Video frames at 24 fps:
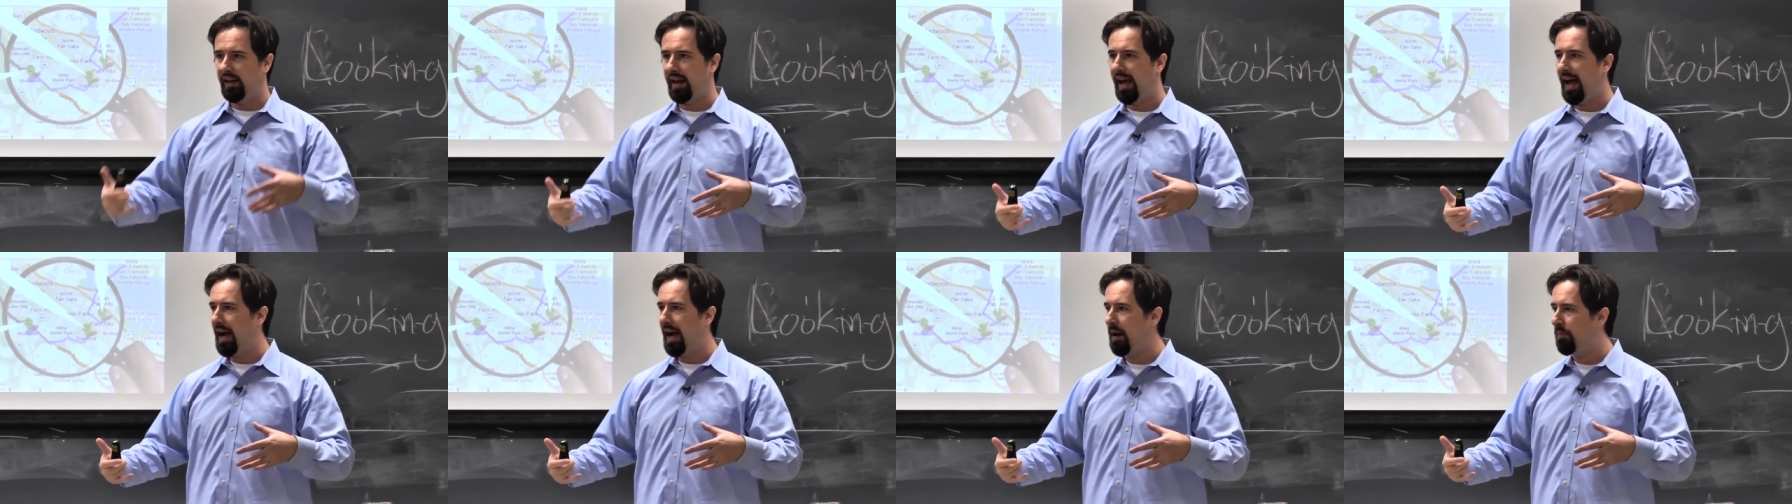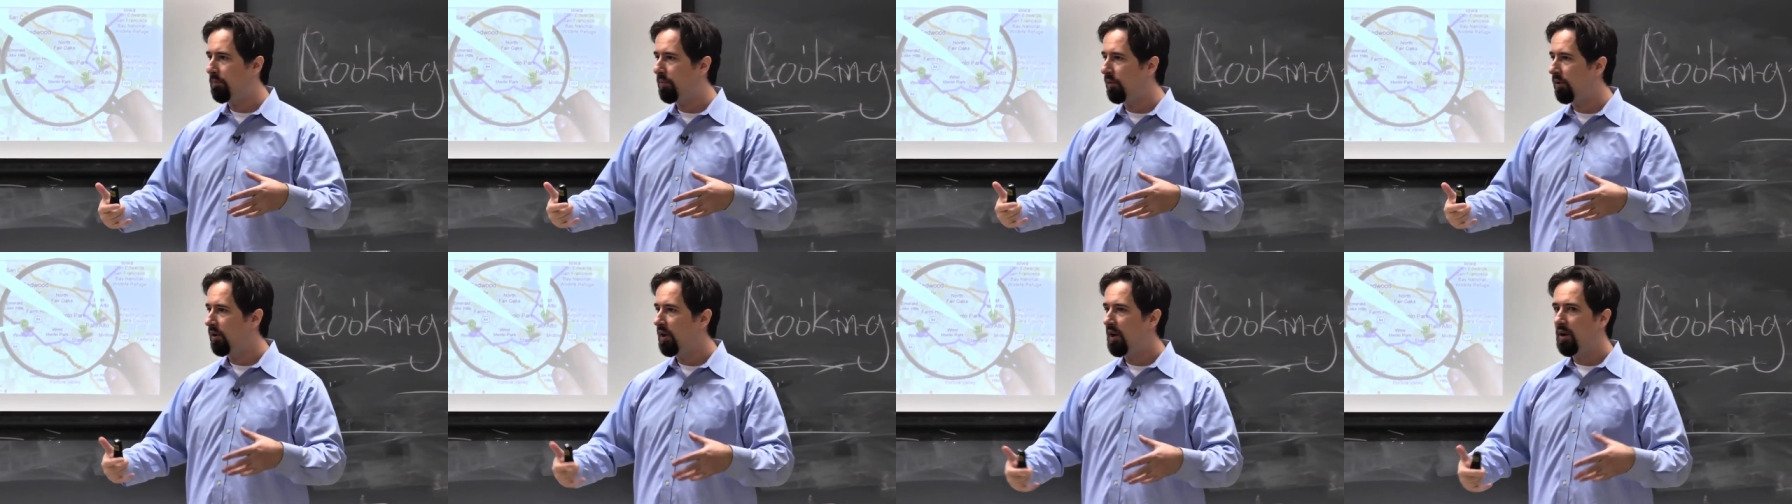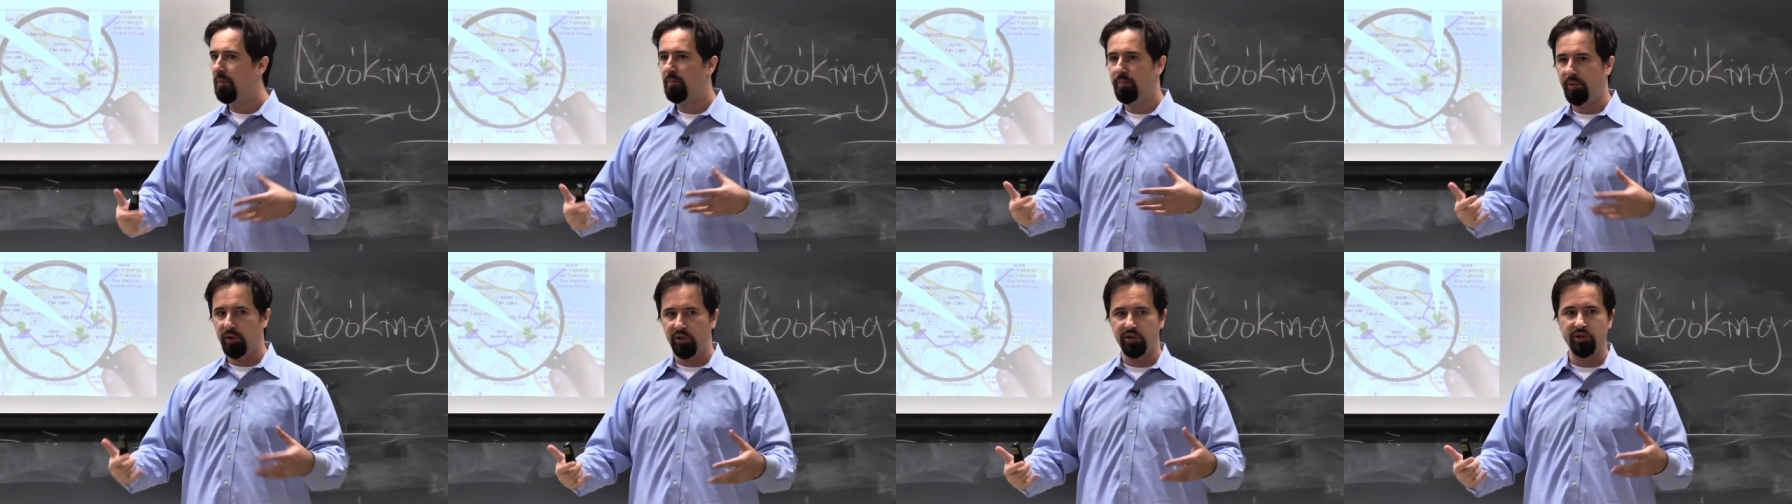and Apple,
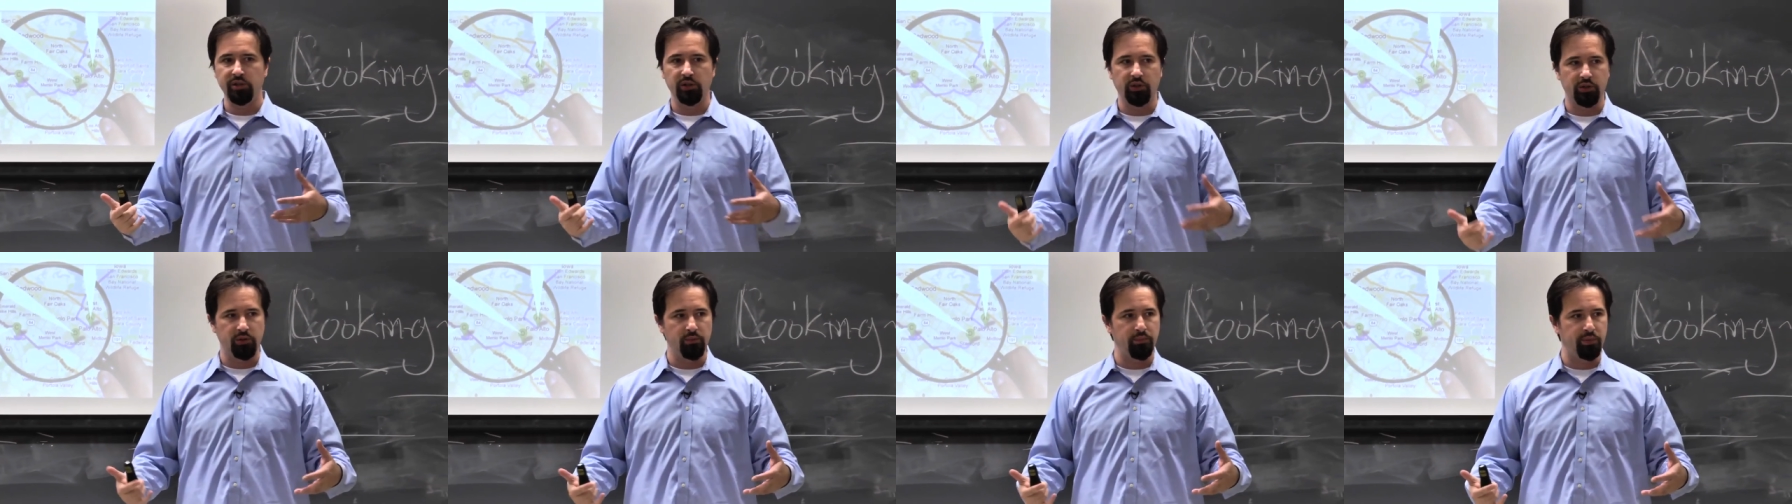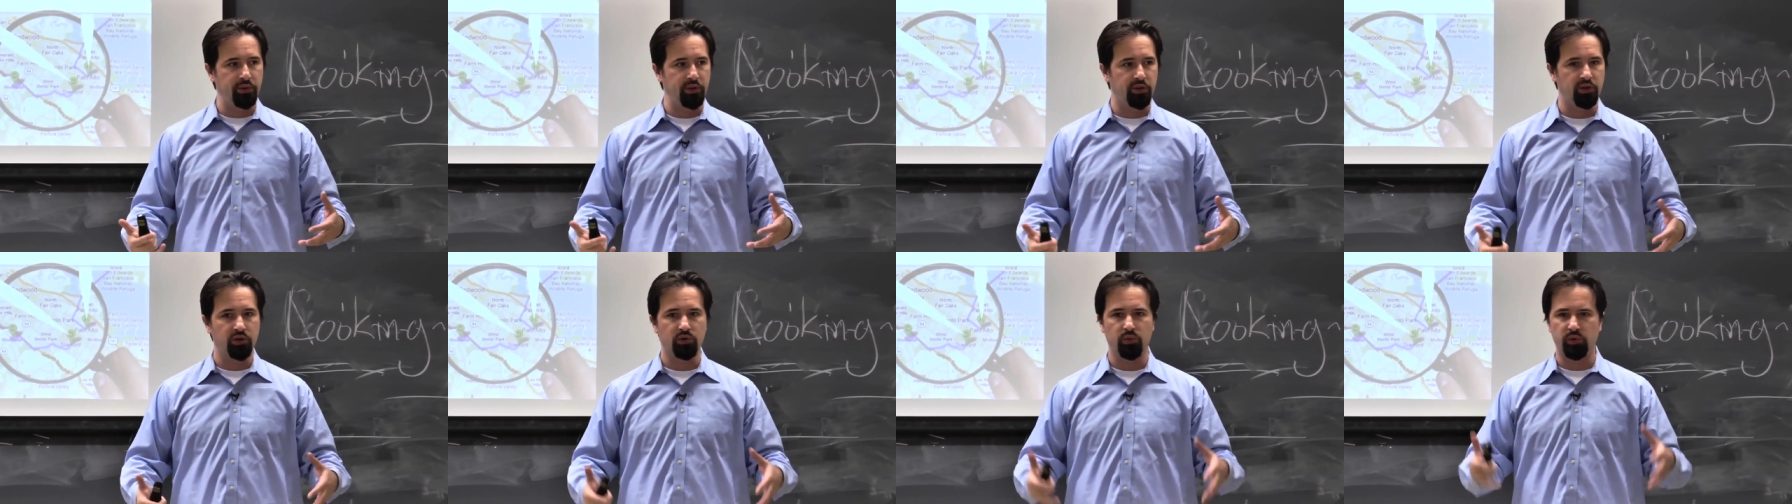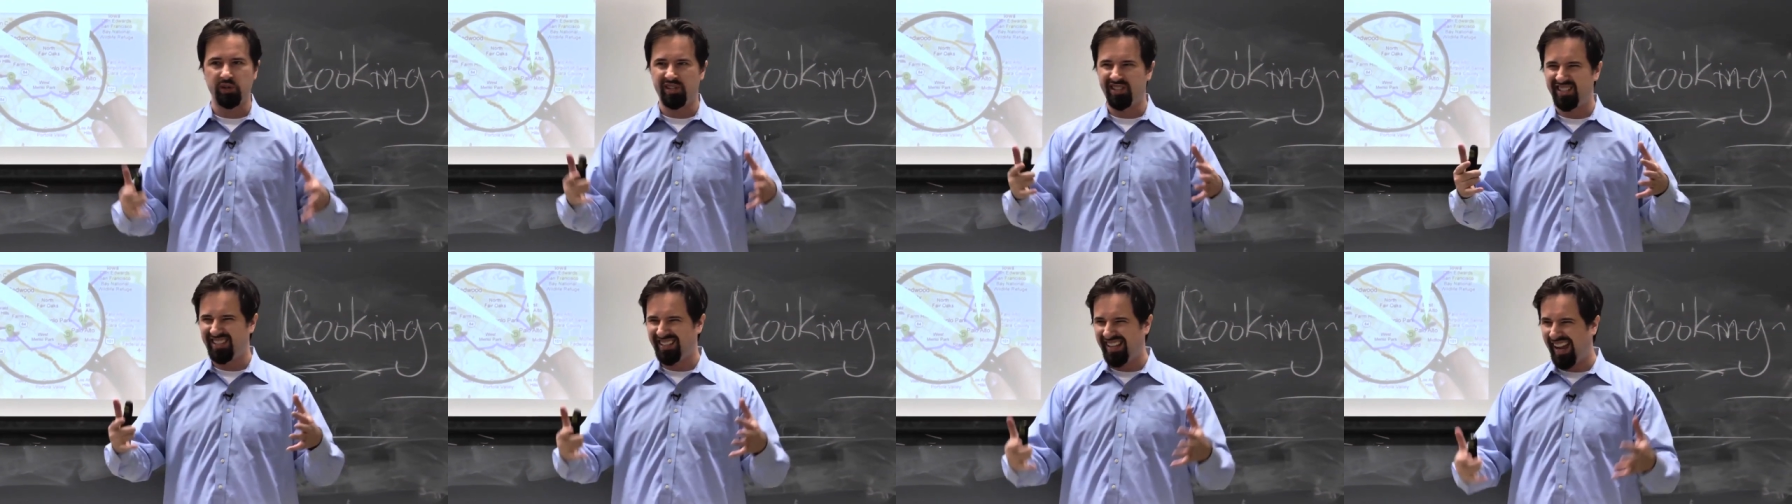personal computers were
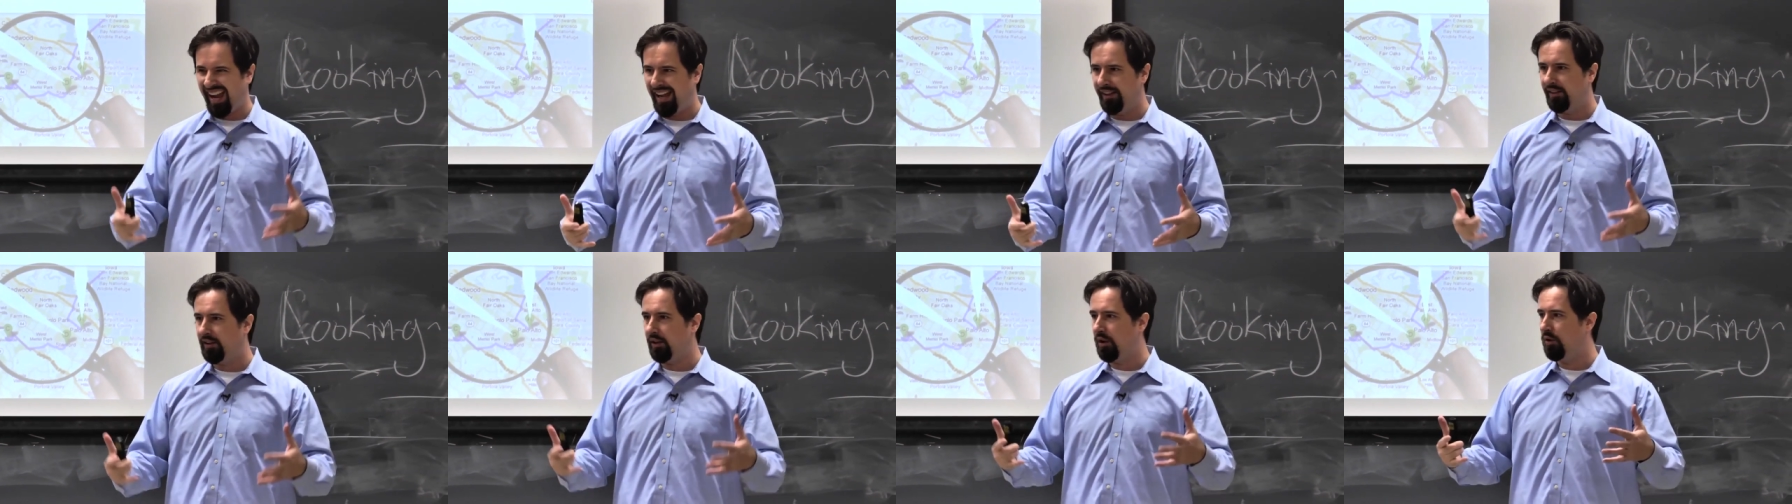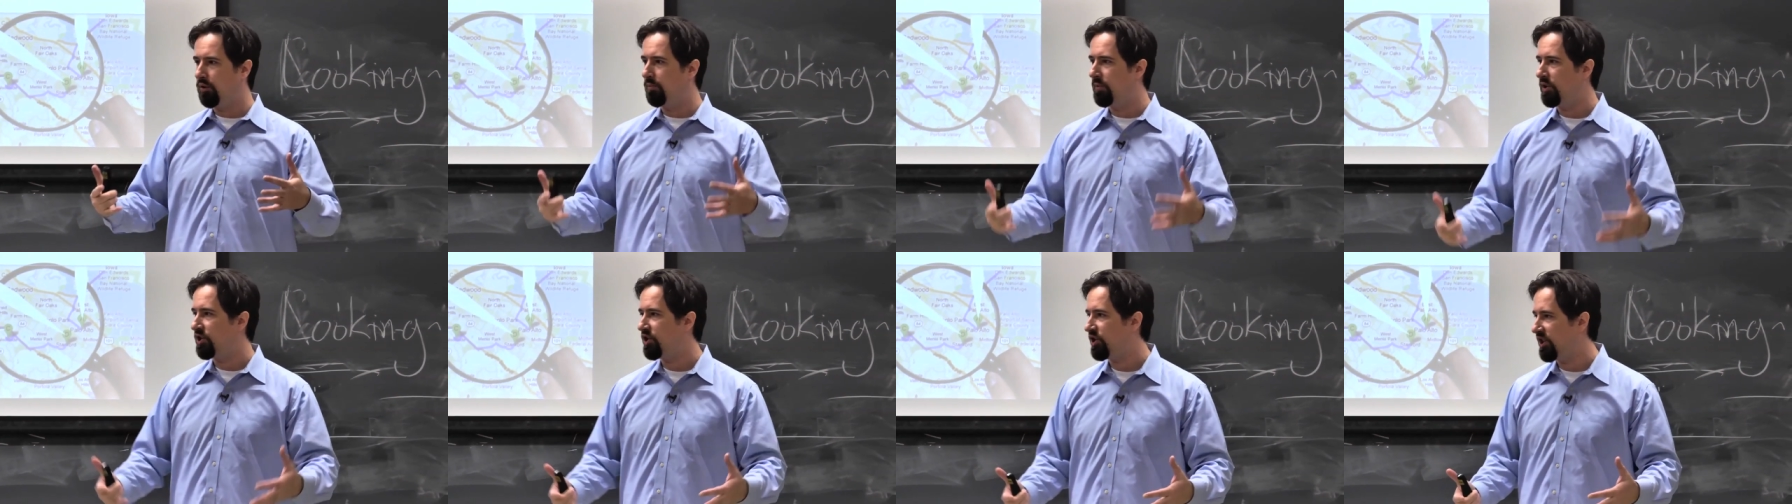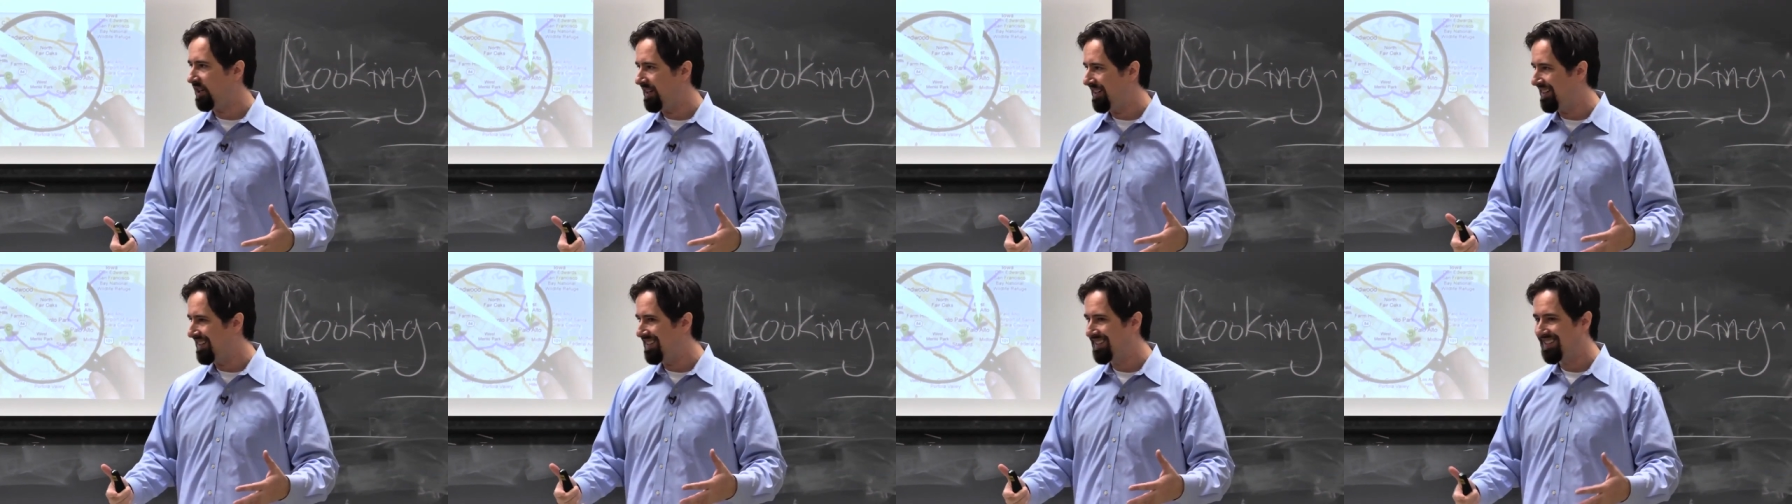standalone
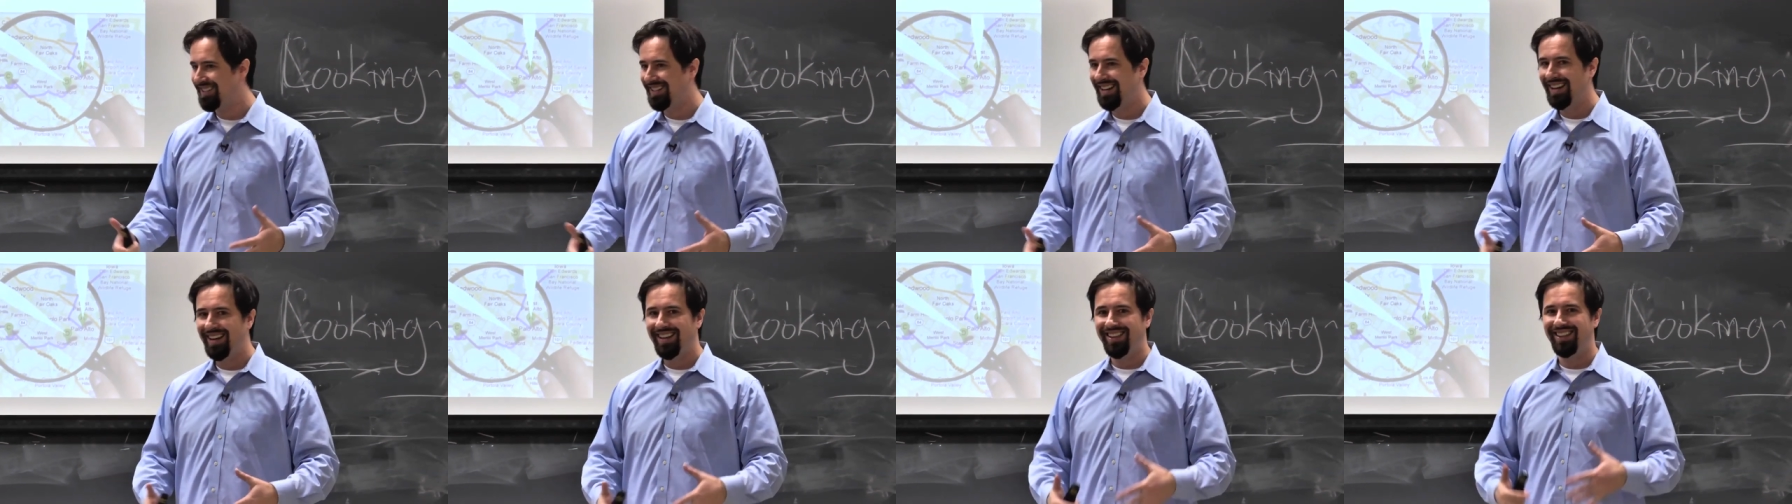machines.